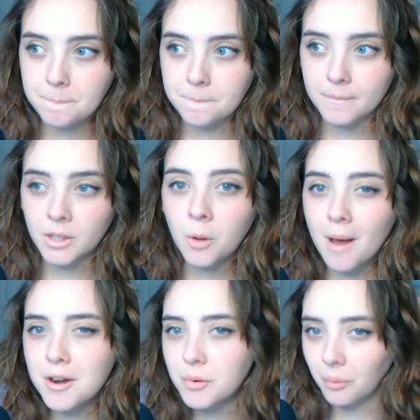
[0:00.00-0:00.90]
No
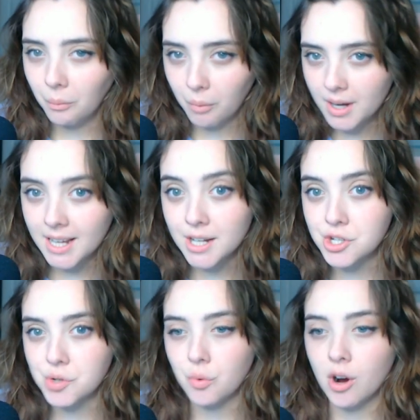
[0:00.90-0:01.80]
matter what age
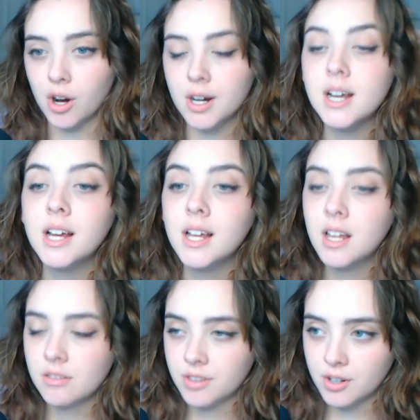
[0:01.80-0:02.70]
you are,
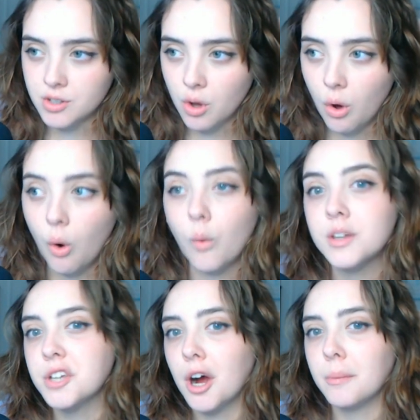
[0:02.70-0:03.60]
there's
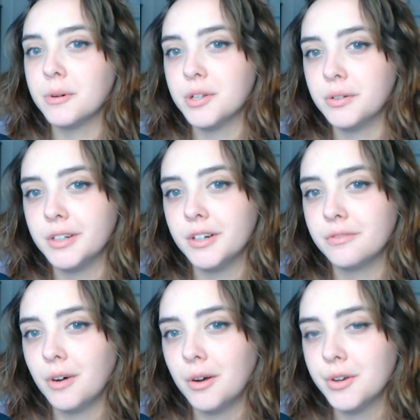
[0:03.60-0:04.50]
always opportunity to
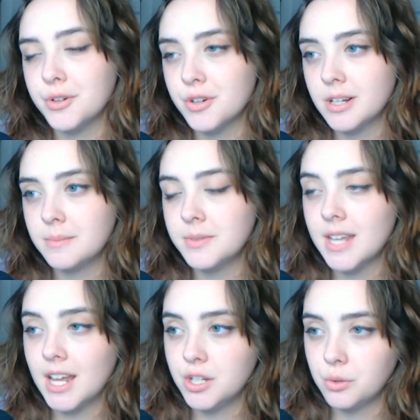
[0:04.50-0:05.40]
follow your dreams
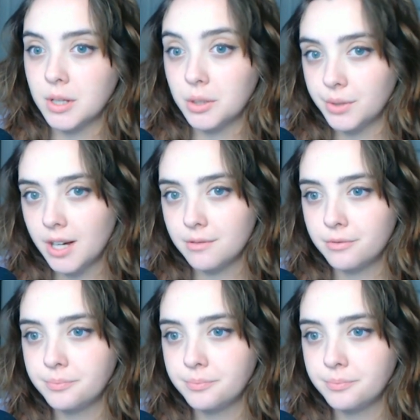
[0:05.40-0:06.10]
and do what you love.